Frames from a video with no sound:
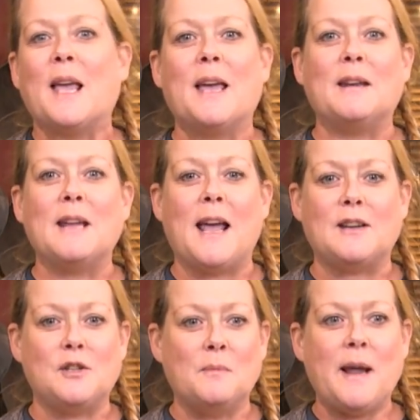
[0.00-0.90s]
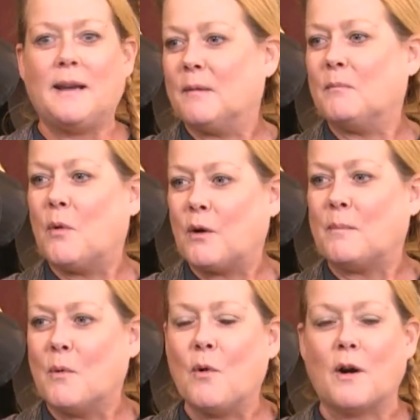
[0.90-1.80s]
And as you make it more
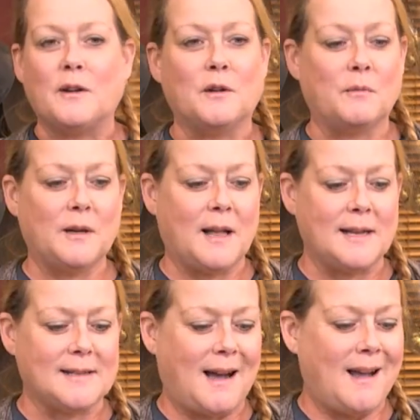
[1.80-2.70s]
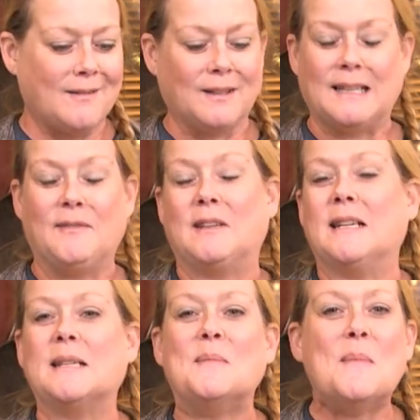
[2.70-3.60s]
and more, you'll realize, I don't really even
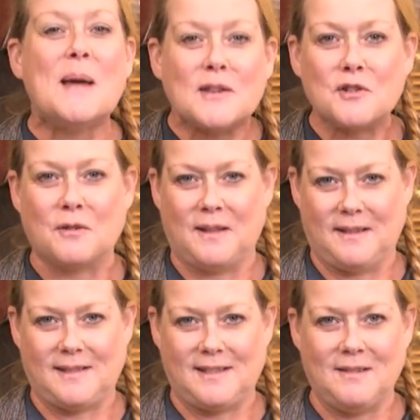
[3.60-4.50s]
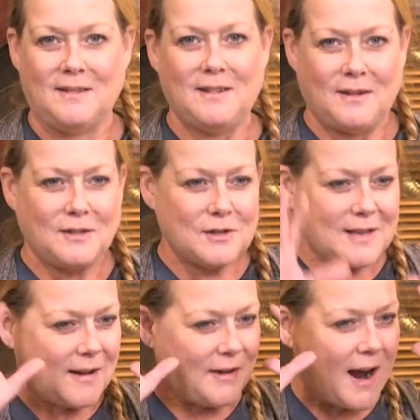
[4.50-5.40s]
need to measure this. You just
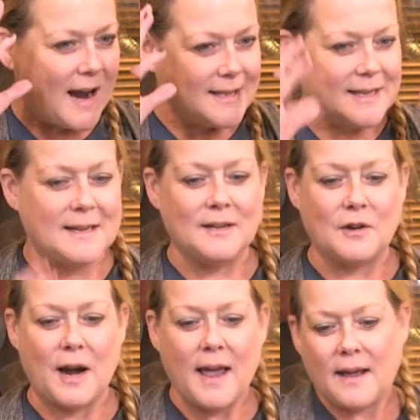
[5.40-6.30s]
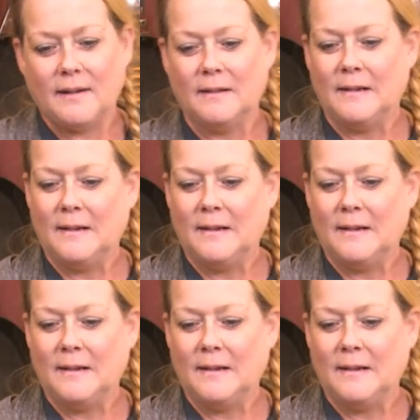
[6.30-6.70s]
have an idea in your head.